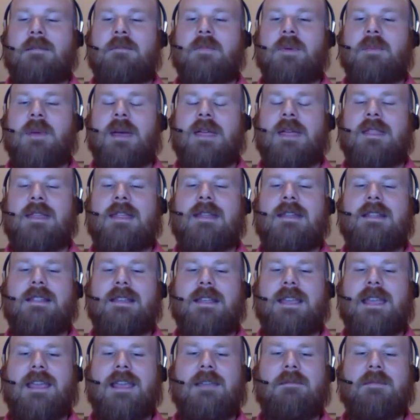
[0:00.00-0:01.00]
but by the end of the
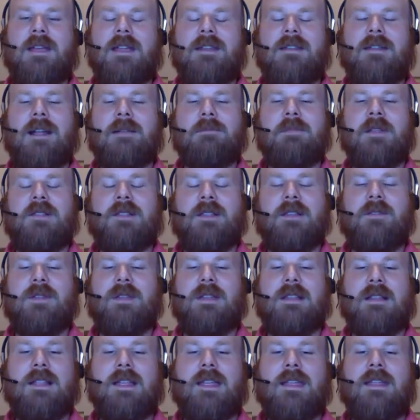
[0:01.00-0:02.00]
game, I talked myself
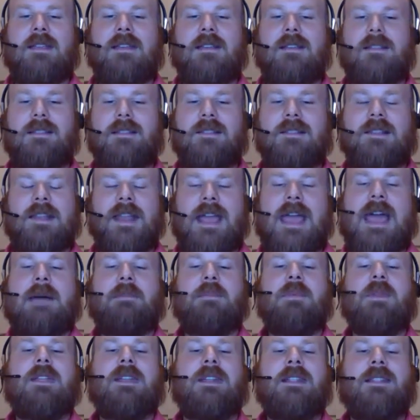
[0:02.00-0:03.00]
into like this could
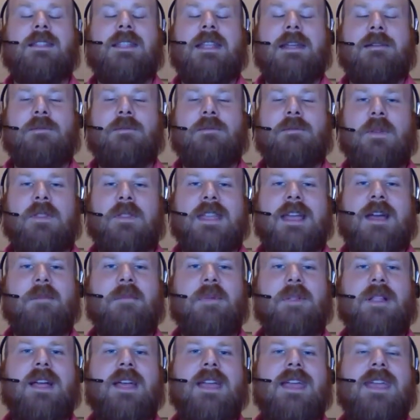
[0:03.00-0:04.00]
happen, and that fourth down
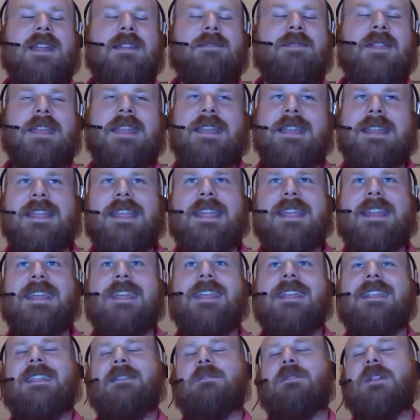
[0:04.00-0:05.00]
play, and if they didn't get
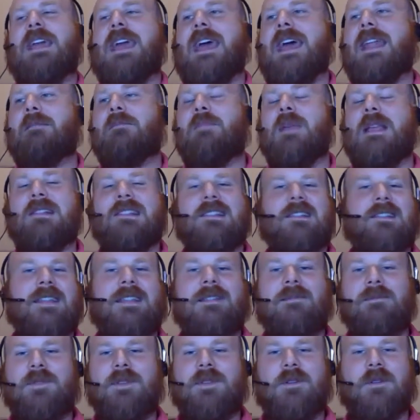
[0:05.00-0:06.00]
it, they would have had it basically
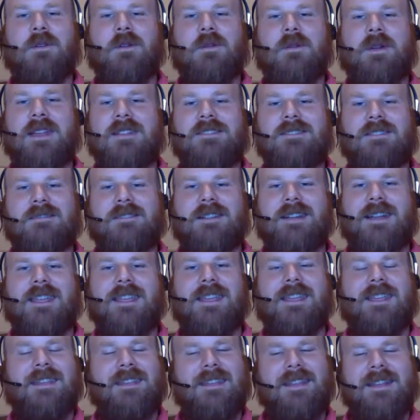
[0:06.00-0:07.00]
in field goal range
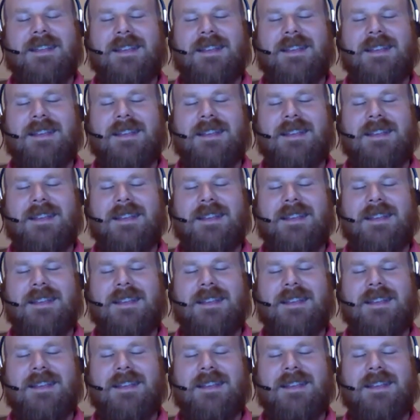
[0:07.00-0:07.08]
already.